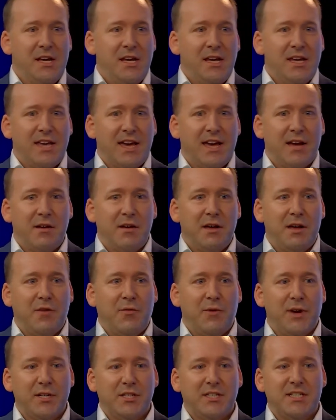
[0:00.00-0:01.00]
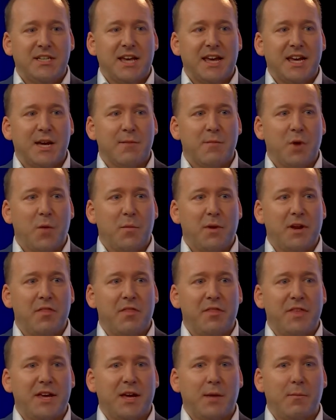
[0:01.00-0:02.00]
Yet, if we actually take a moment and
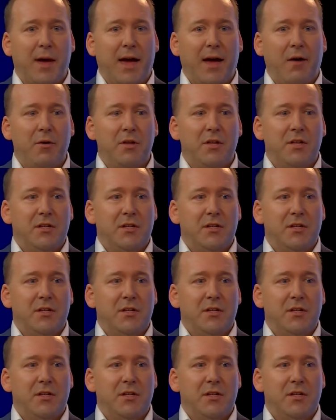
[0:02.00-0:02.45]
think about